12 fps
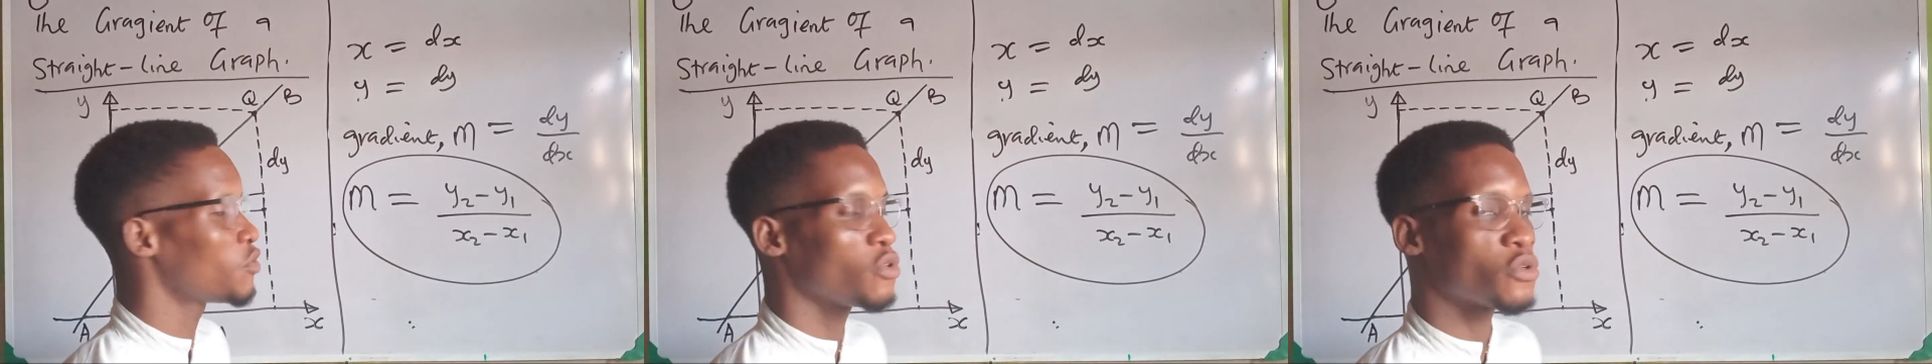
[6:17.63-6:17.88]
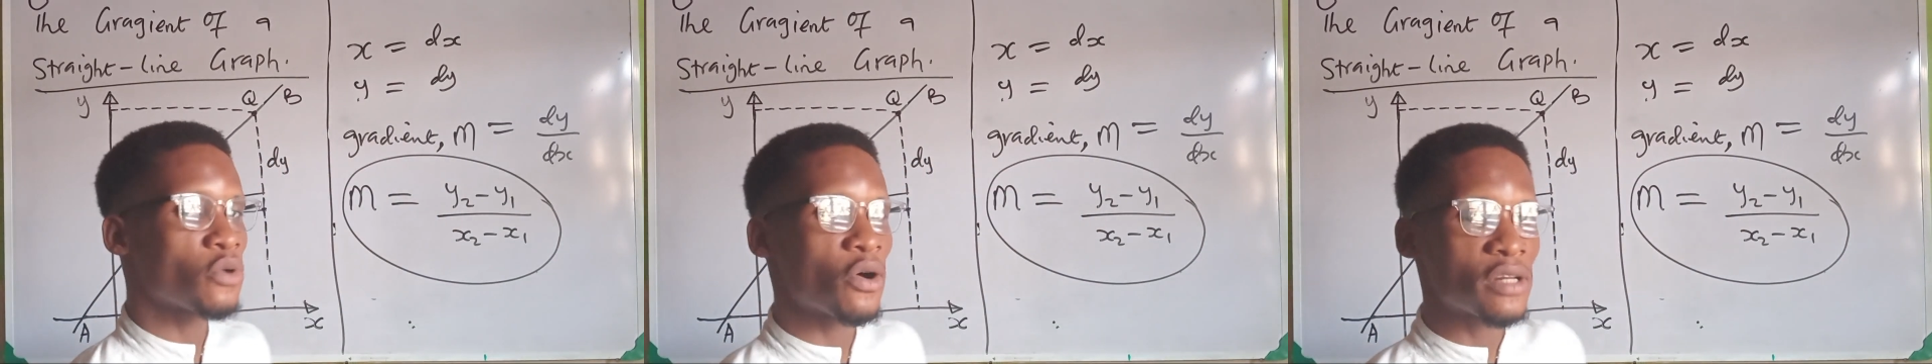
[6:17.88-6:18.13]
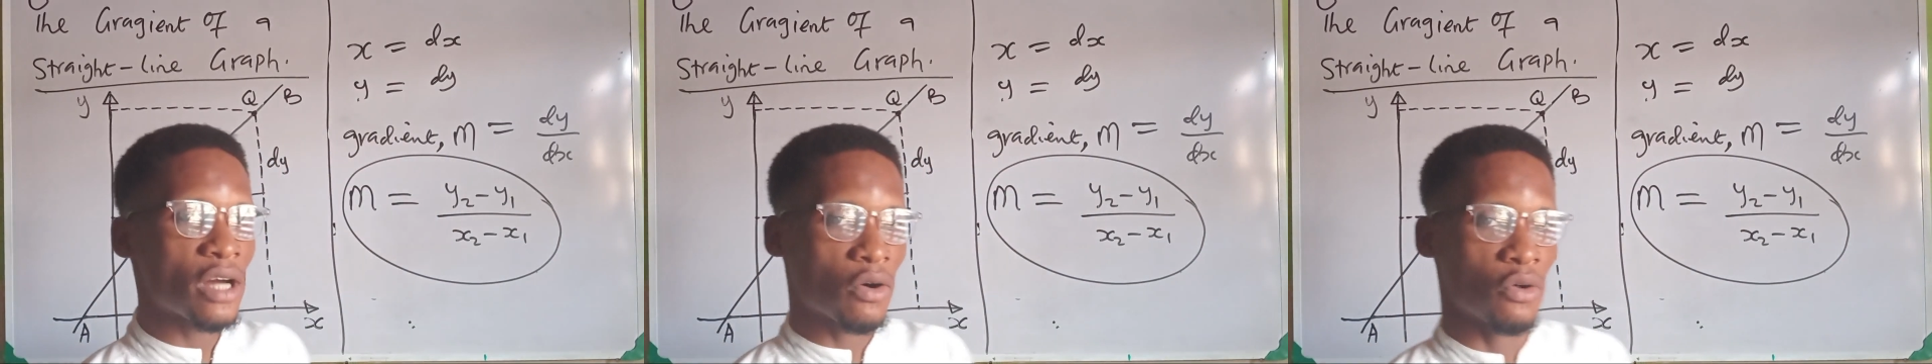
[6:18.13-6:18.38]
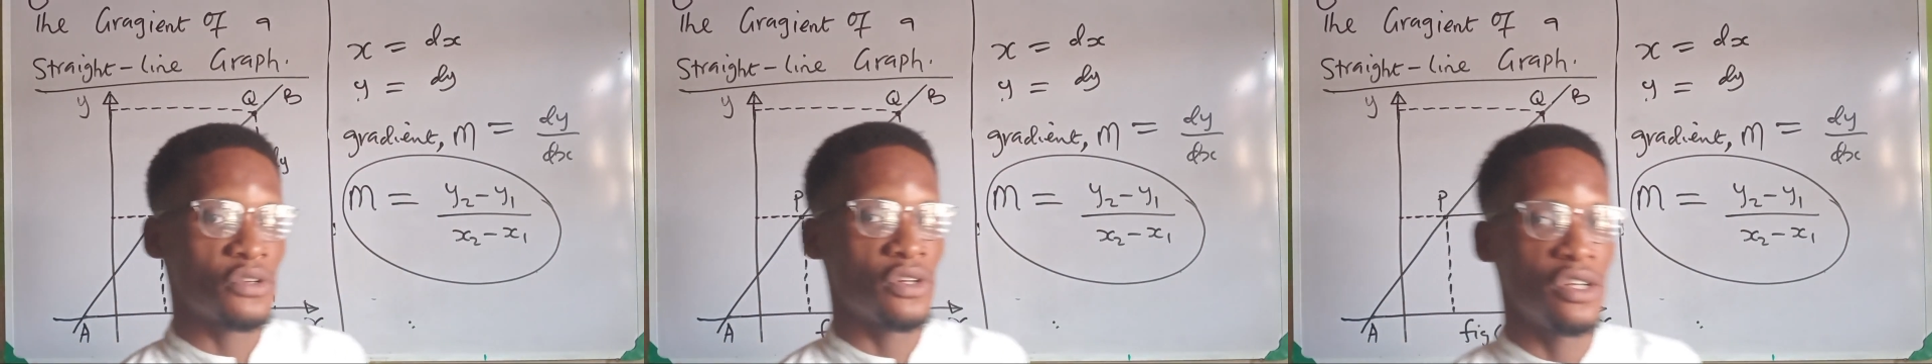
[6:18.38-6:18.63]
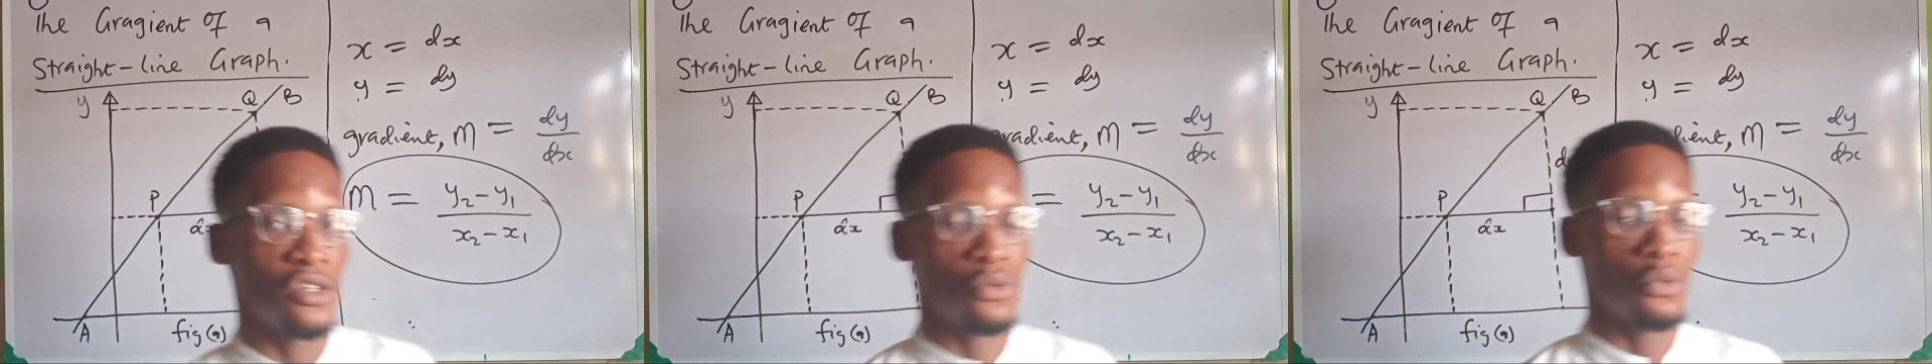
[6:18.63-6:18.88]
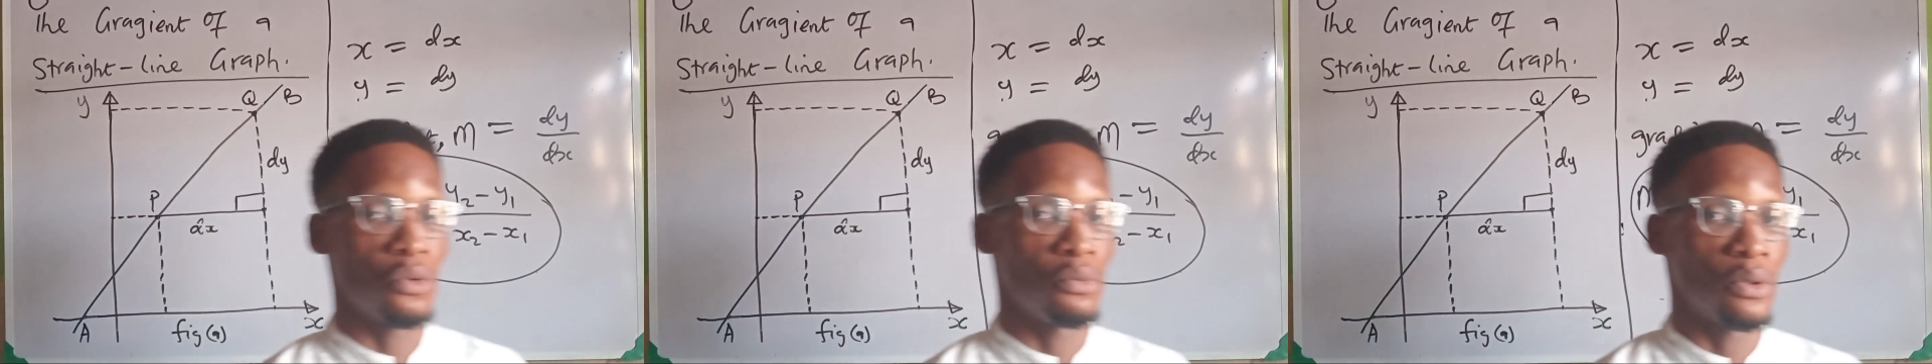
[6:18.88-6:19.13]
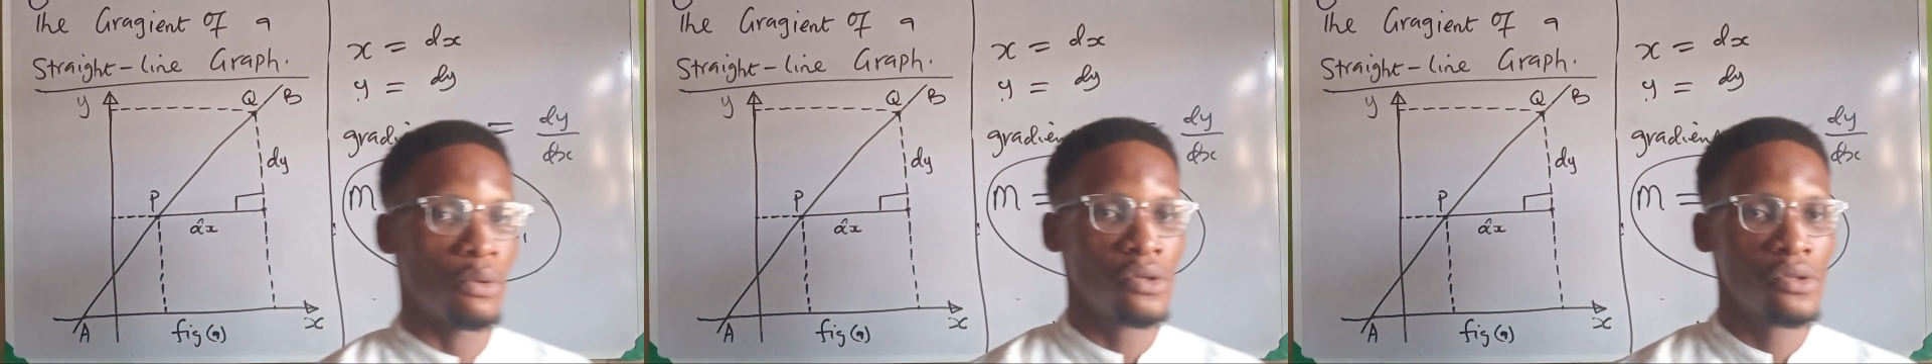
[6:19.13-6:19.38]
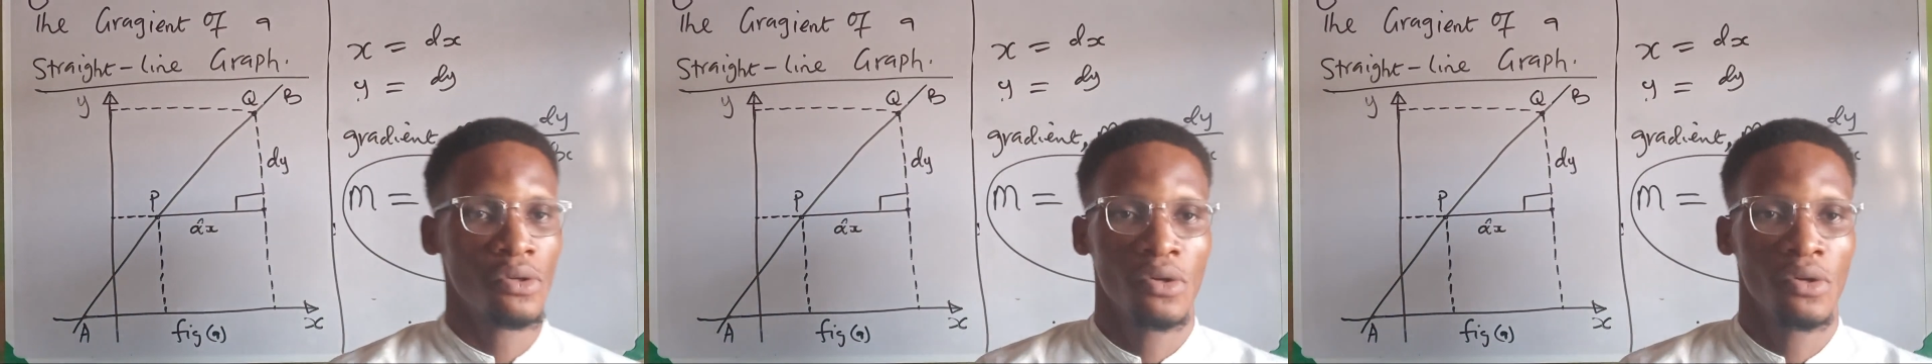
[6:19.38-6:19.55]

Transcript: you under coordinates will be what?